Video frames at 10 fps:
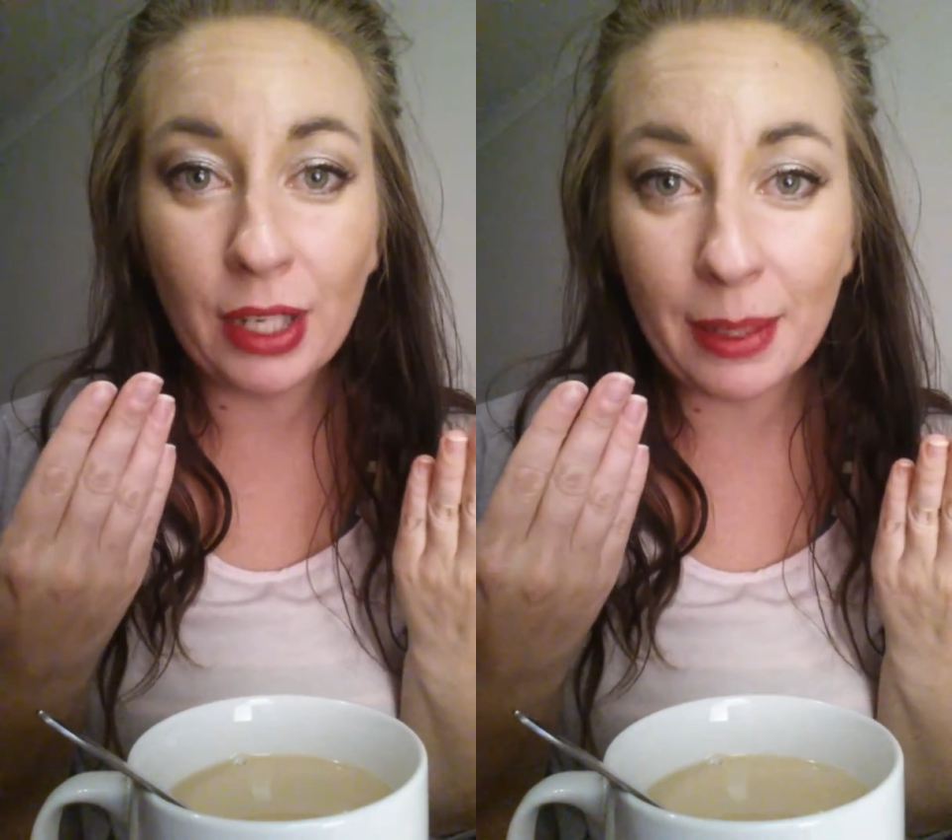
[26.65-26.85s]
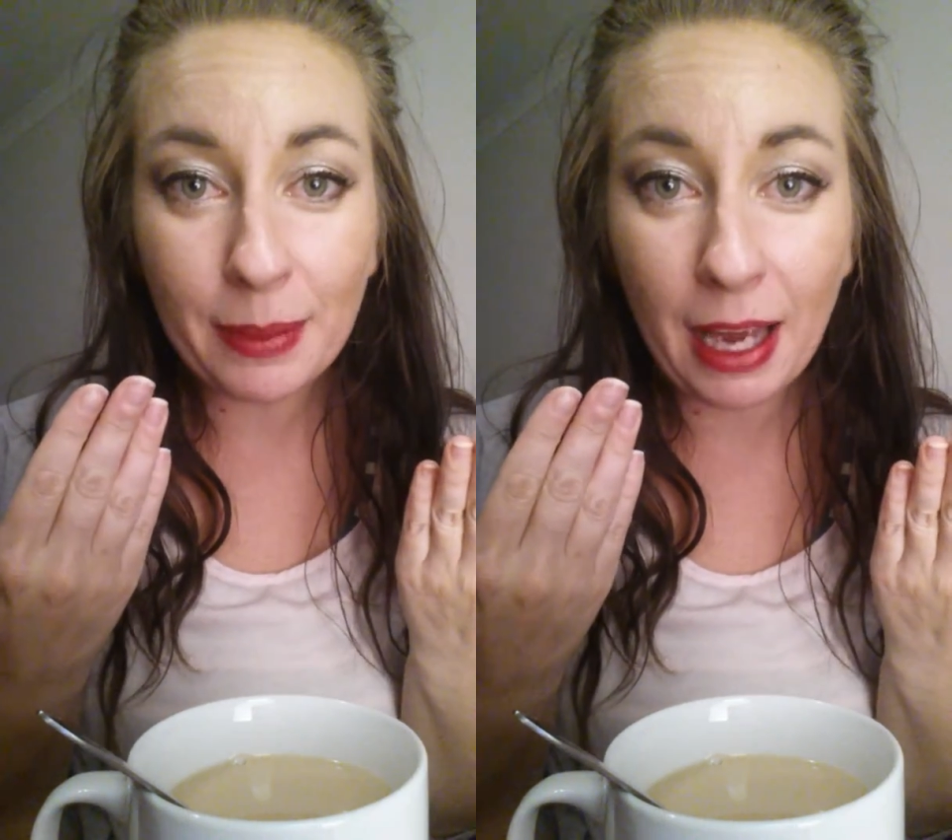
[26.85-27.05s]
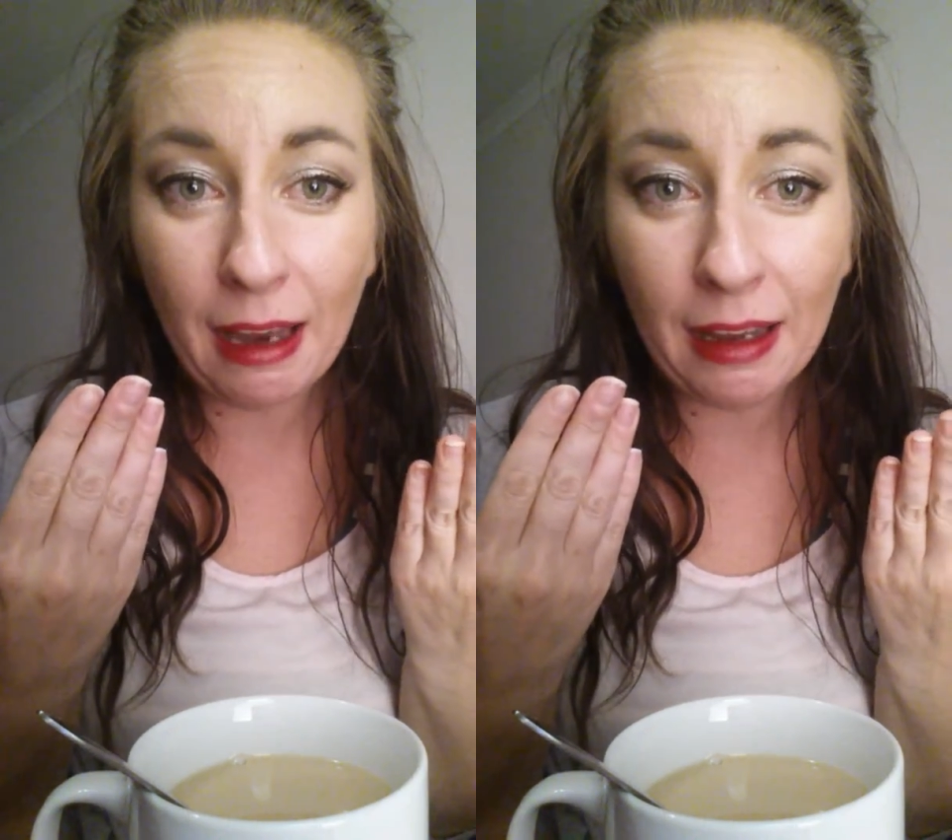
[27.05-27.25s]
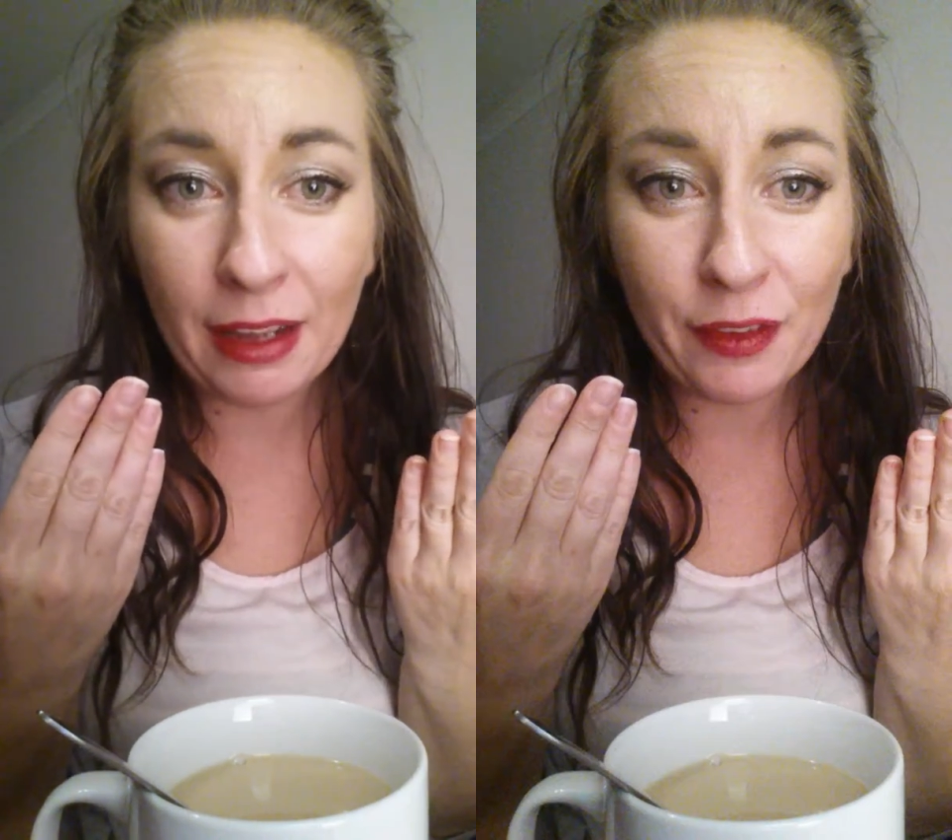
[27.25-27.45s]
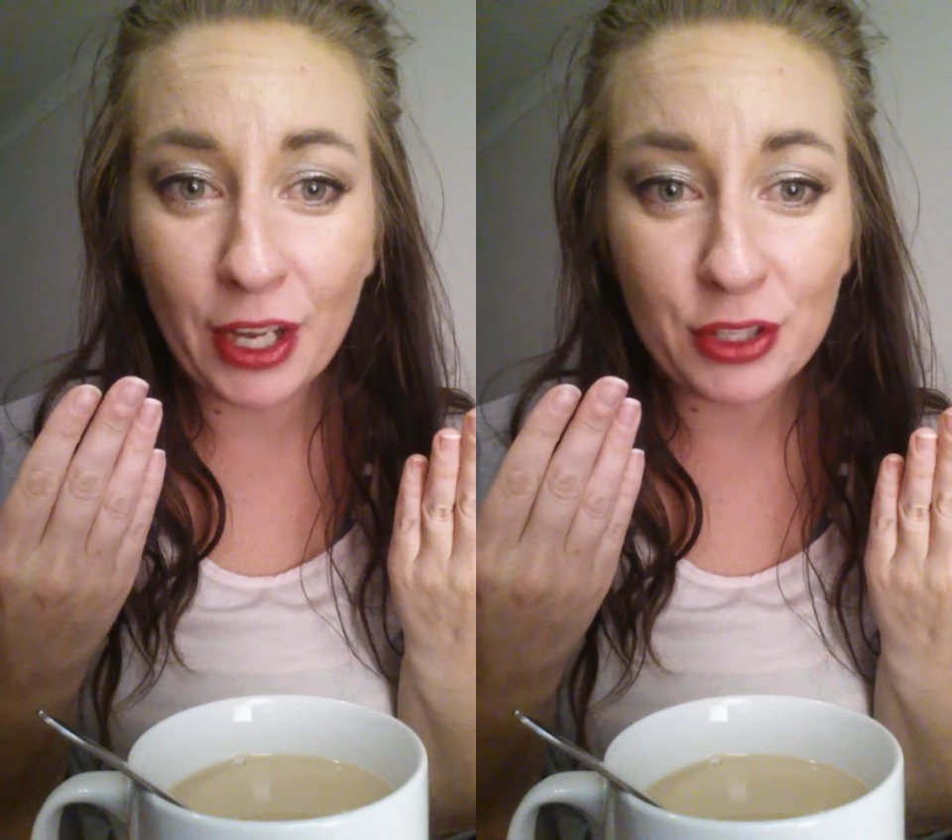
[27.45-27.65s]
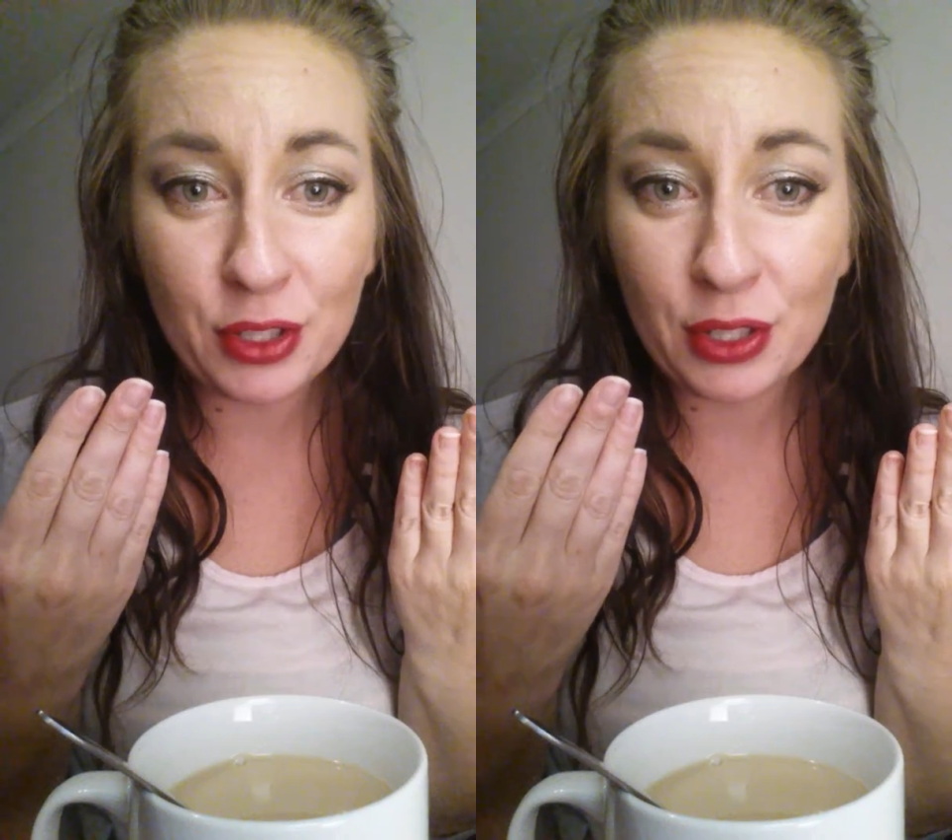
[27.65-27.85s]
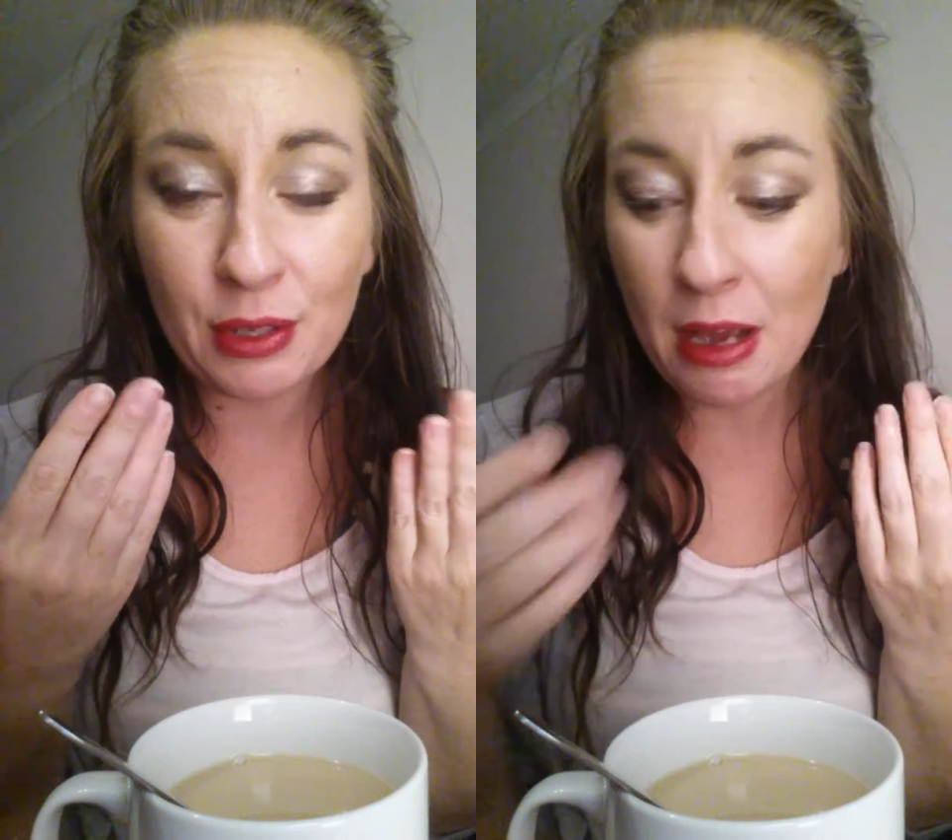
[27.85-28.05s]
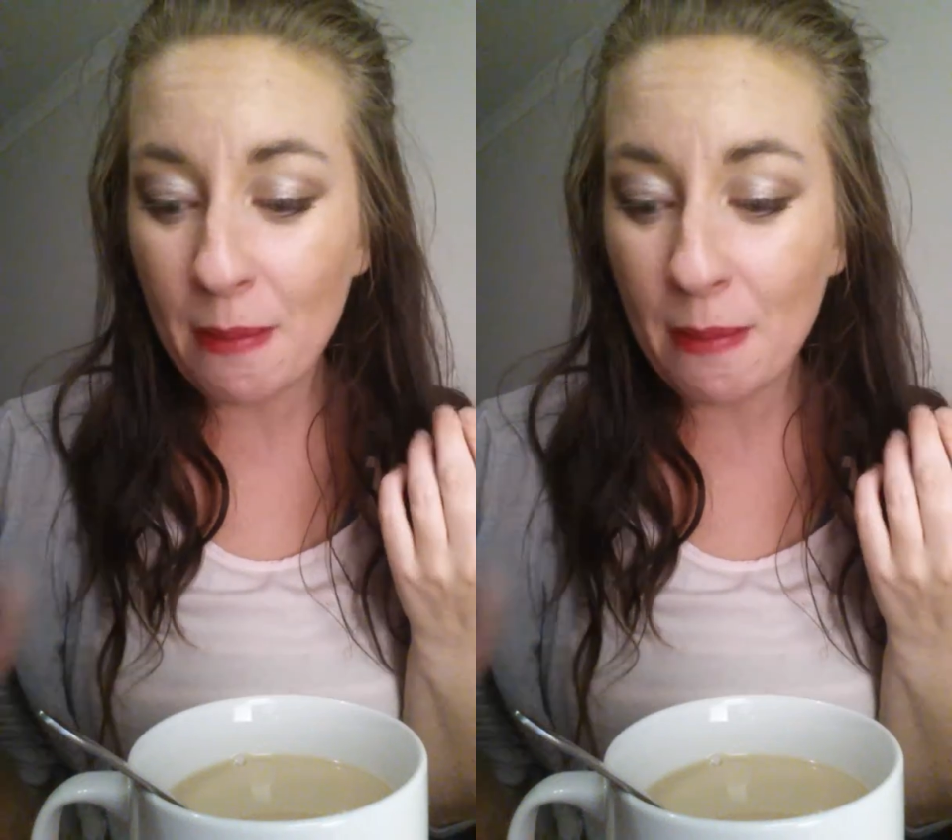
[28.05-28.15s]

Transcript: lip colour if I do